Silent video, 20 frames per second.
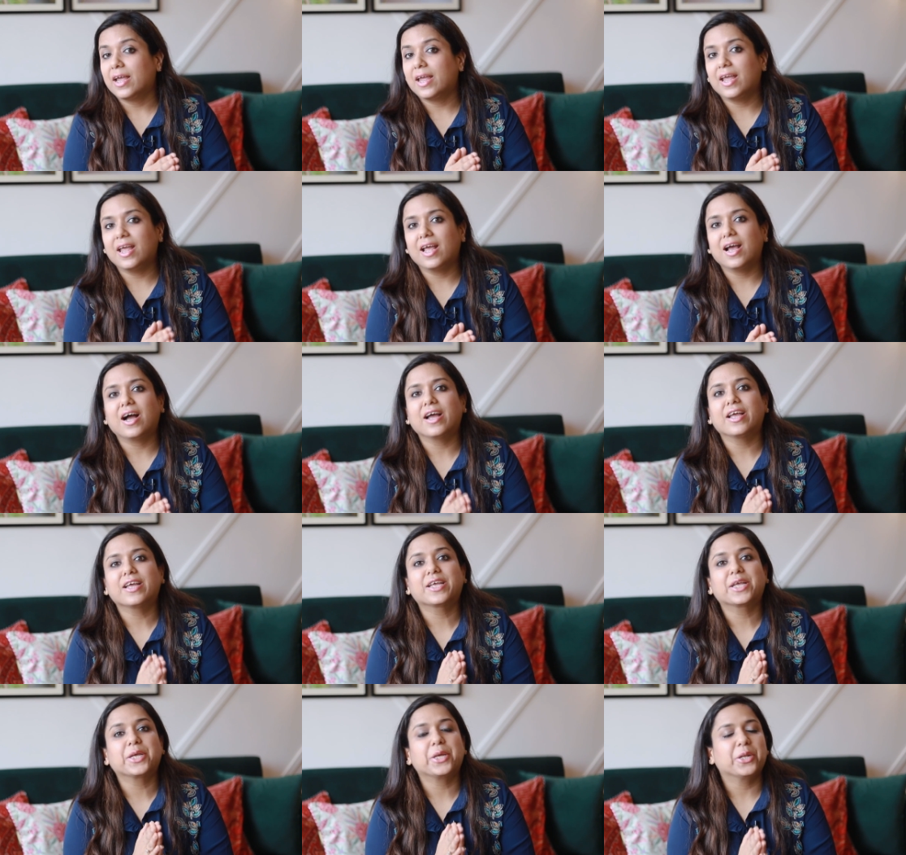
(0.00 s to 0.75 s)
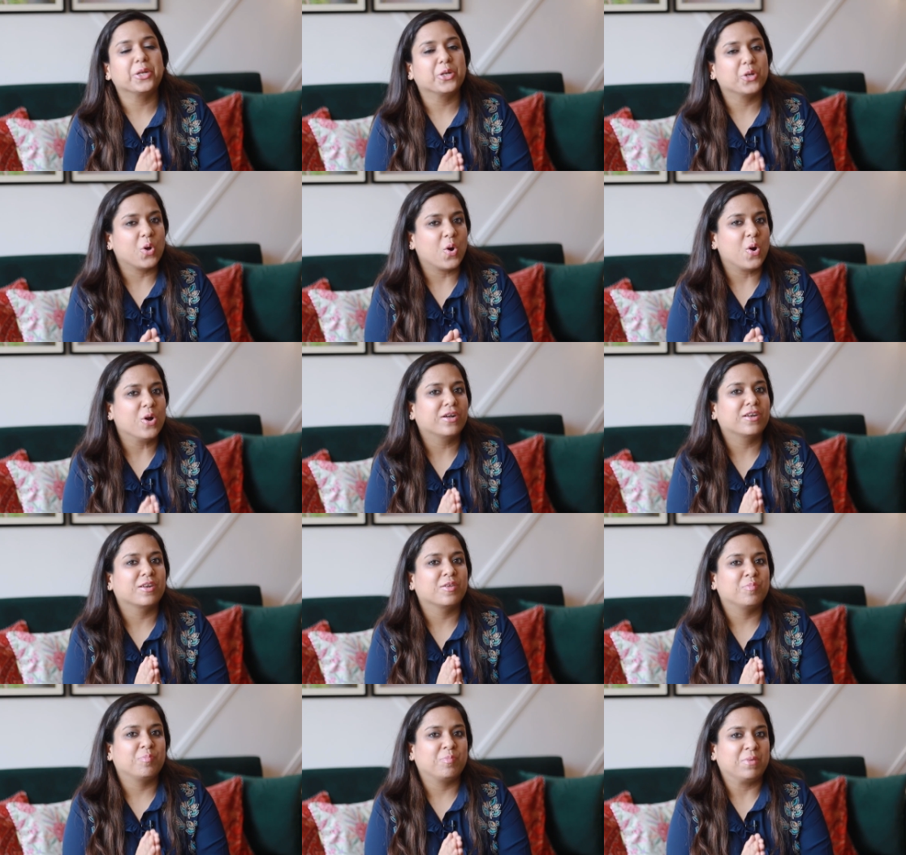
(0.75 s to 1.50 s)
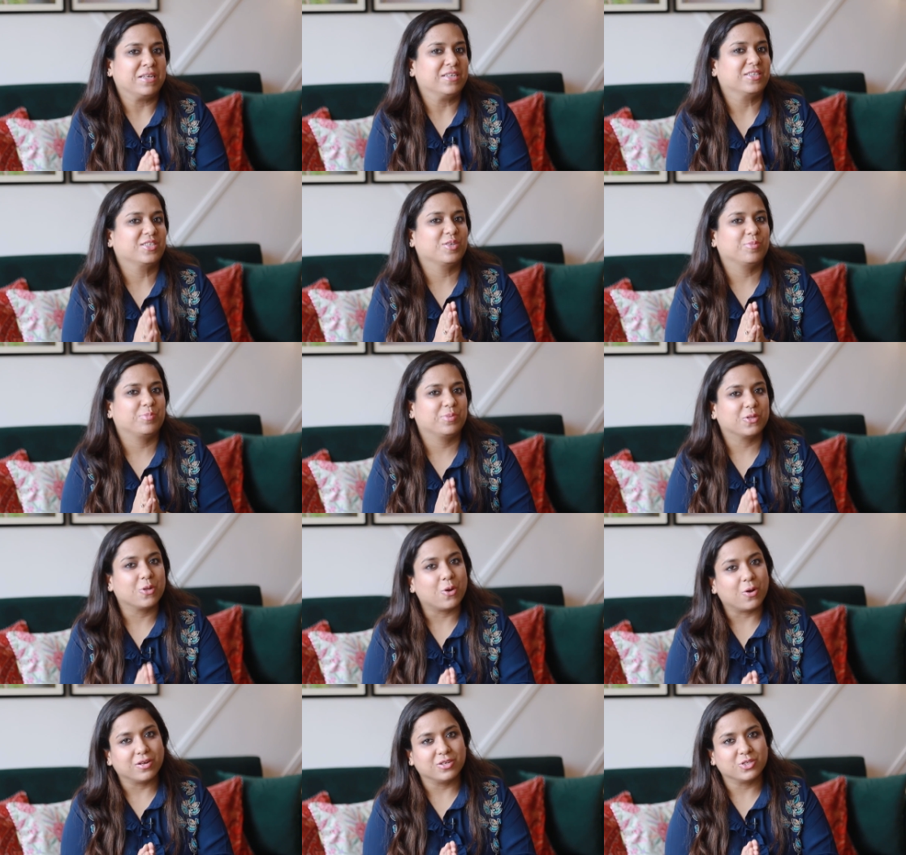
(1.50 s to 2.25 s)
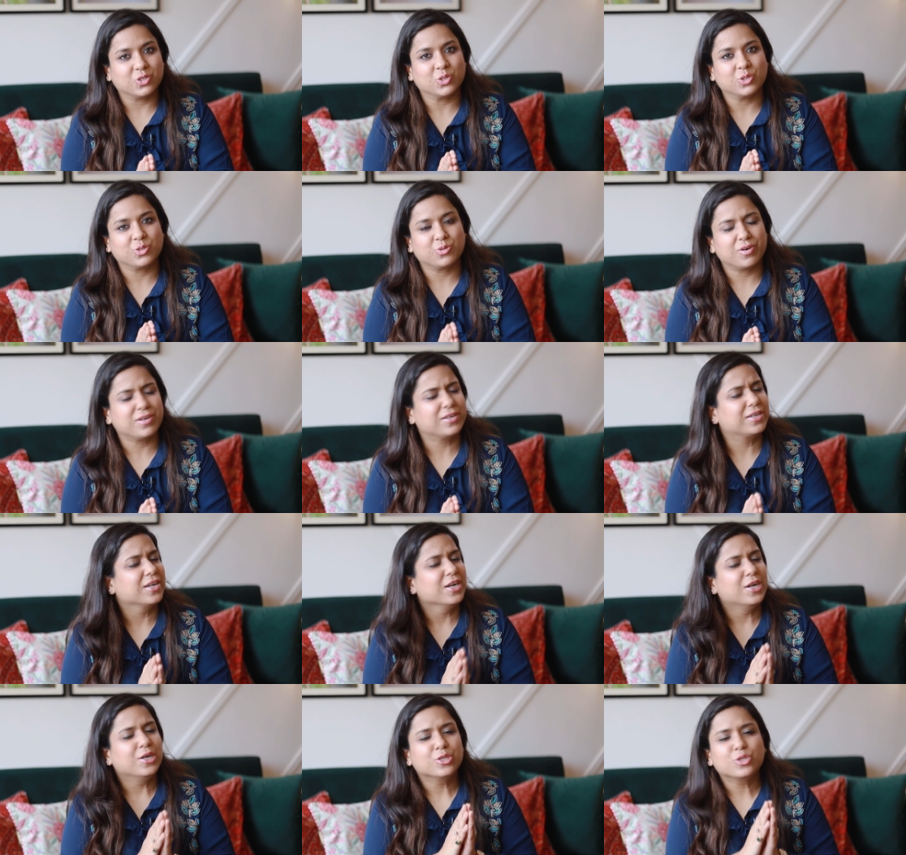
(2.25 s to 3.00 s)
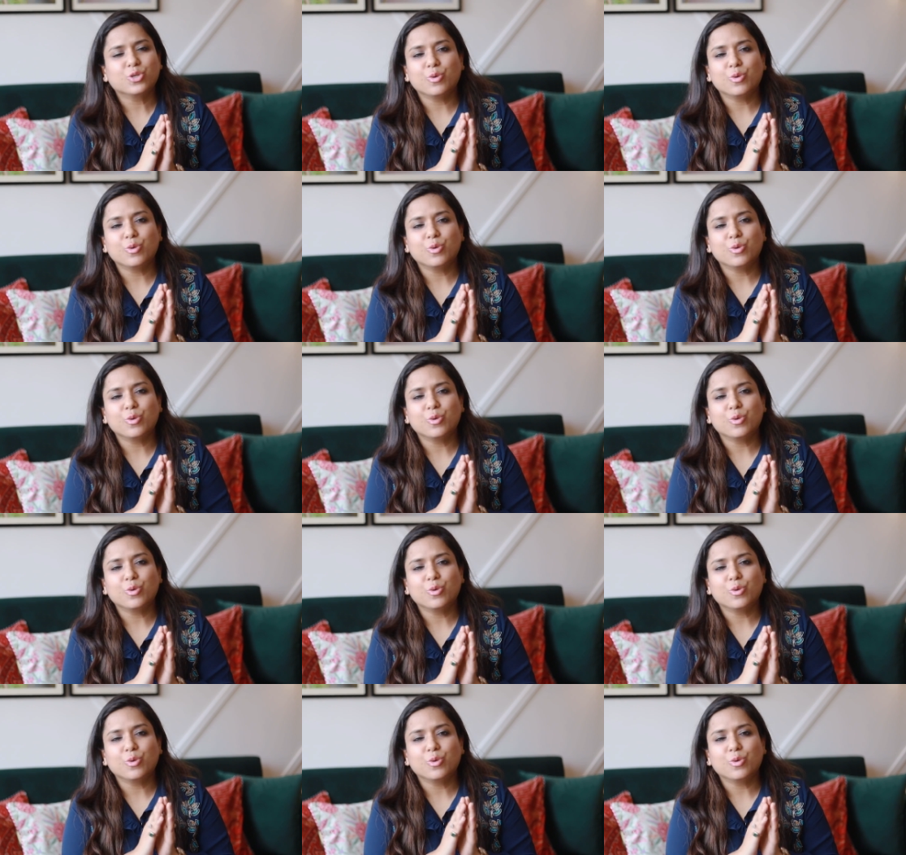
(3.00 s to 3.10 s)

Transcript: A I cannot replace a pathologist, right?